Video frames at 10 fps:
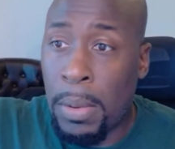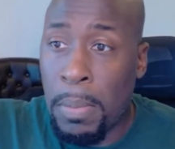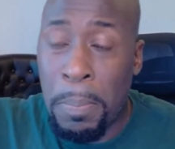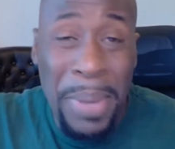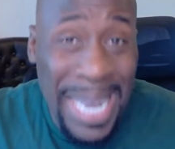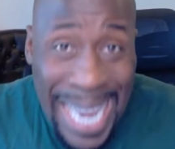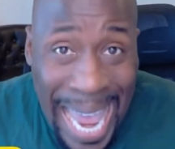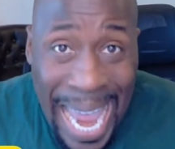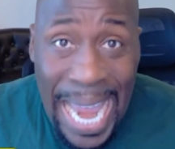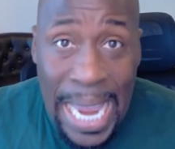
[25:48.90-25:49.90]

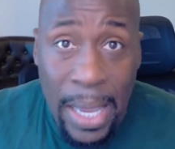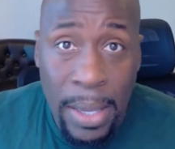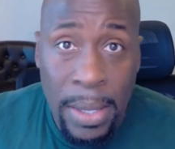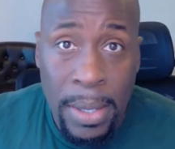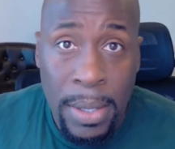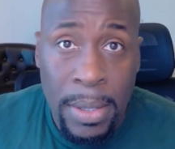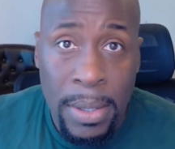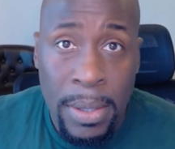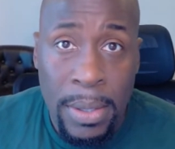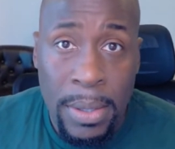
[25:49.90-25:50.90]
Benin,
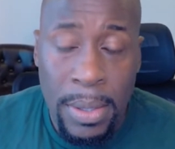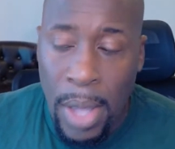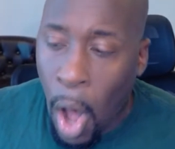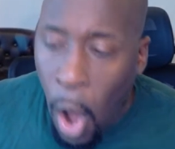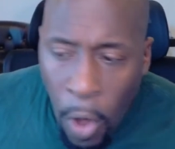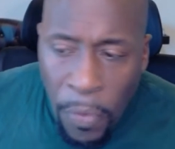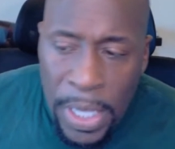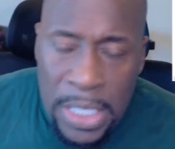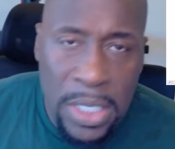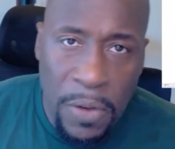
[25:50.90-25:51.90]
all
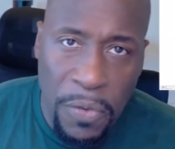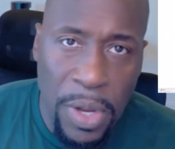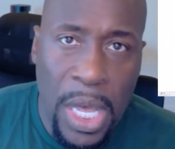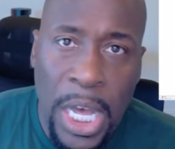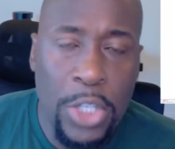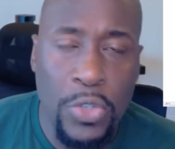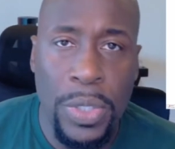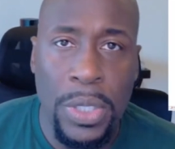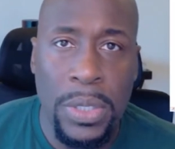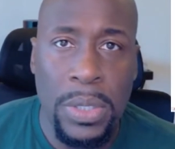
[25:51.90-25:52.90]
these different
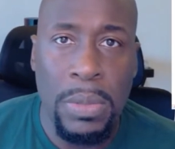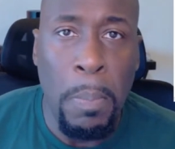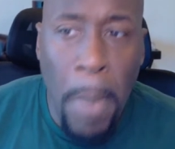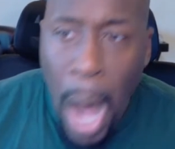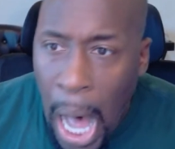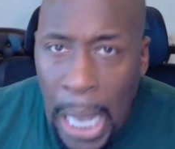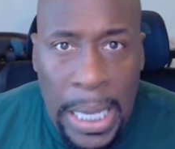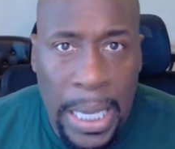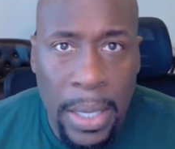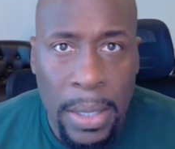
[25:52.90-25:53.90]
countries,
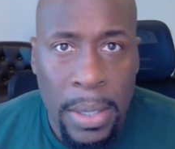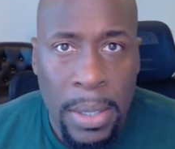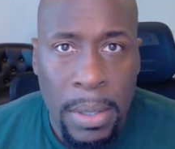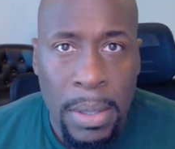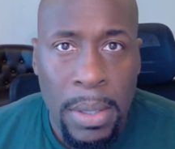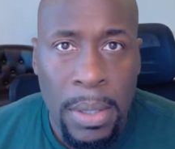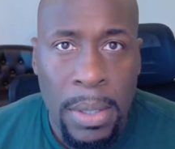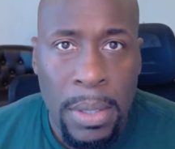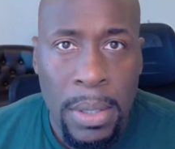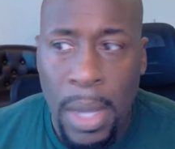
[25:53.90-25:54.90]
Mali,
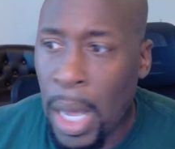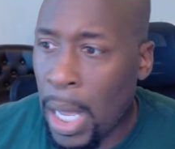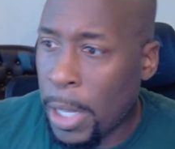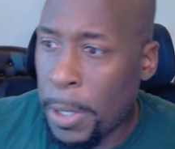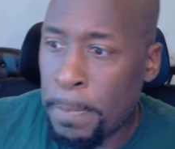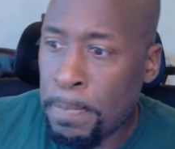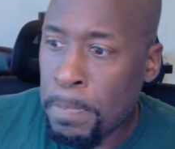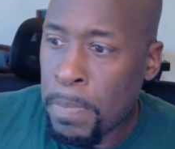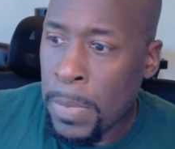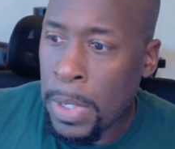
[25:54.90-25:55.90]
uh,
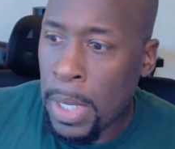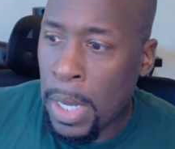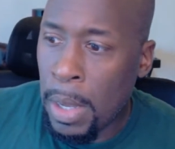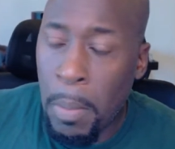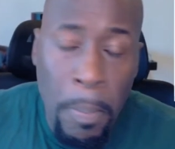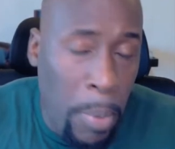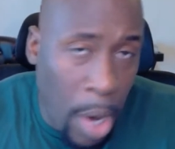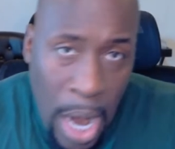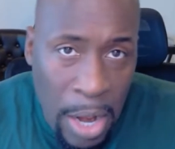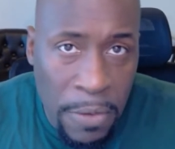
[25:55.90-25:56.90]

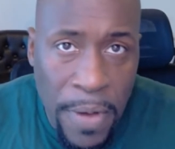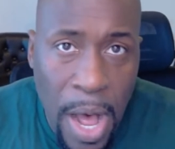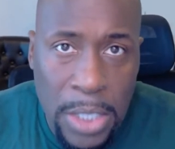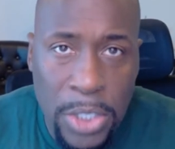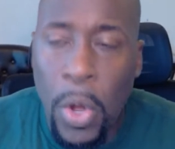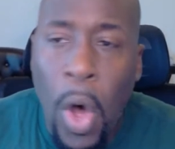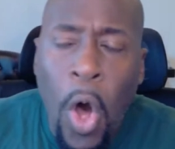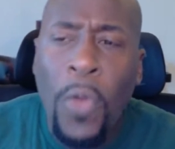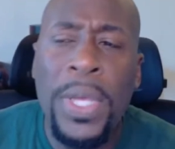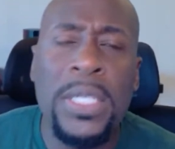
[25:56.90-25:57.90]
Burkina Faso,
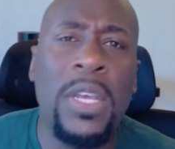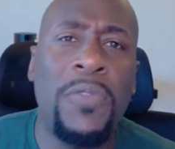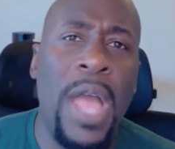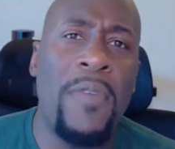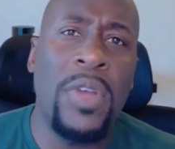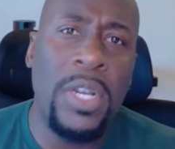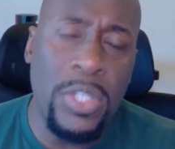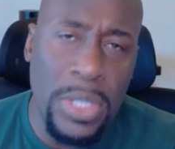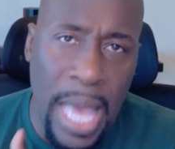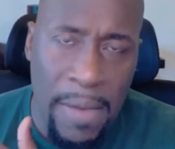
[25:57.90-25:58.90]
all these different African
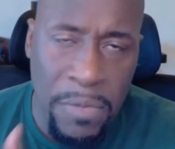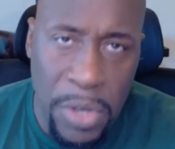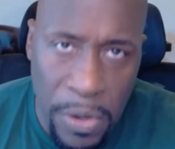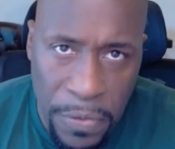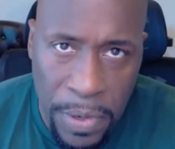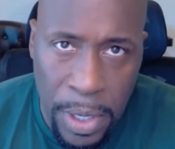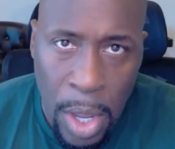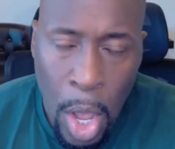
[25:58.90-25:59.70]
countries have different